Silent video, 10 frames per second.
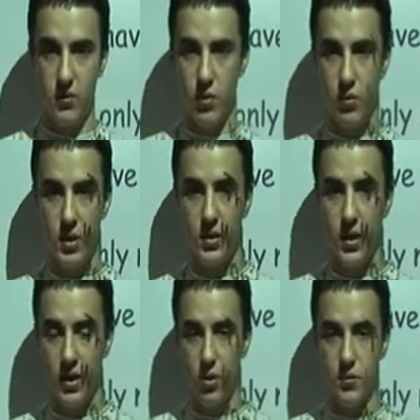someone
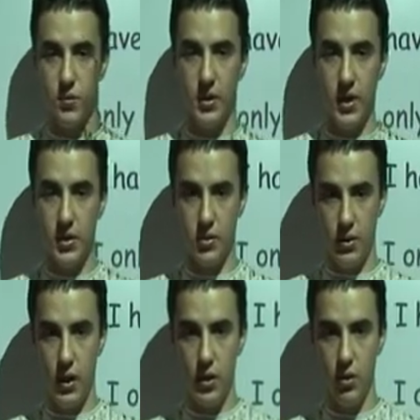that goes from an A to an
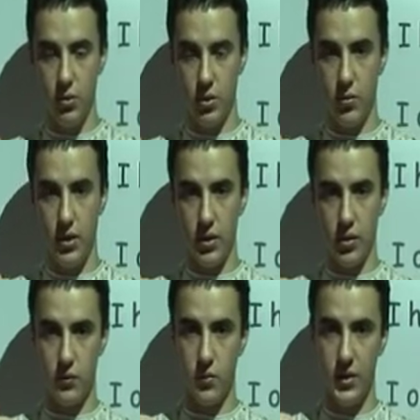A or someone that
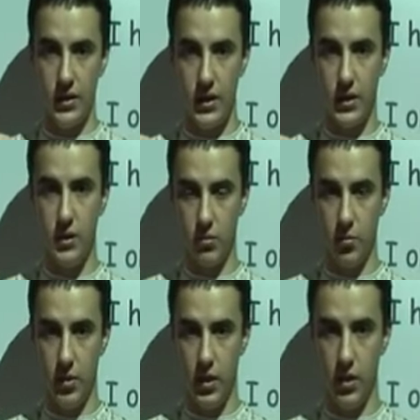goes from a D to a
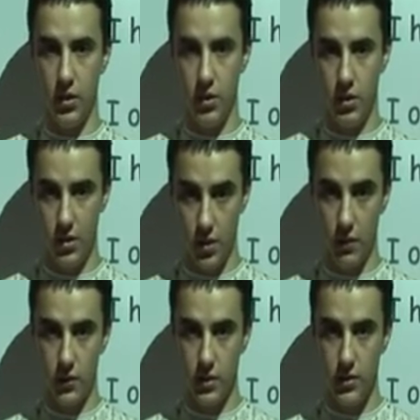B? It's
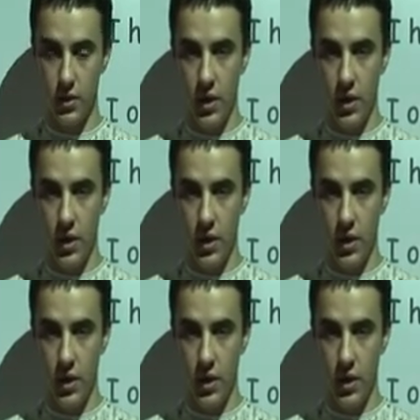obvious.